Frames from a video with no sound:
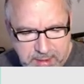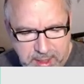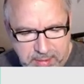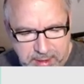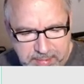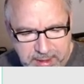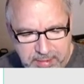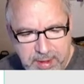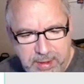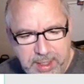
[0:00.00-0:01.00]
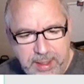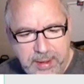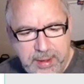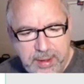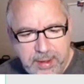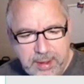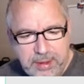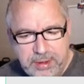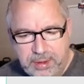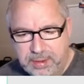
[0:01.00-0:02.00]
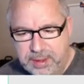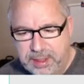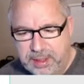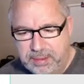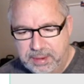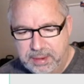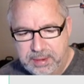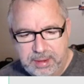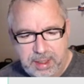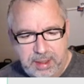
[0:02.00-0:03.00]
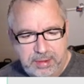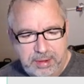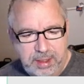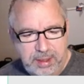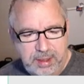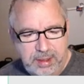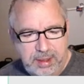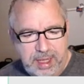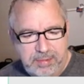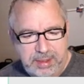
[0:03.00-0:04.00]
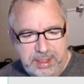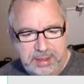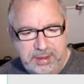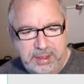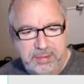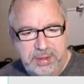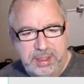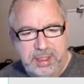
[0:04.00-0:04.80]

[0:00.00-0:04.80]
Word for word: No, here we go. Okay. So, in here, oh, that one doesn't. This one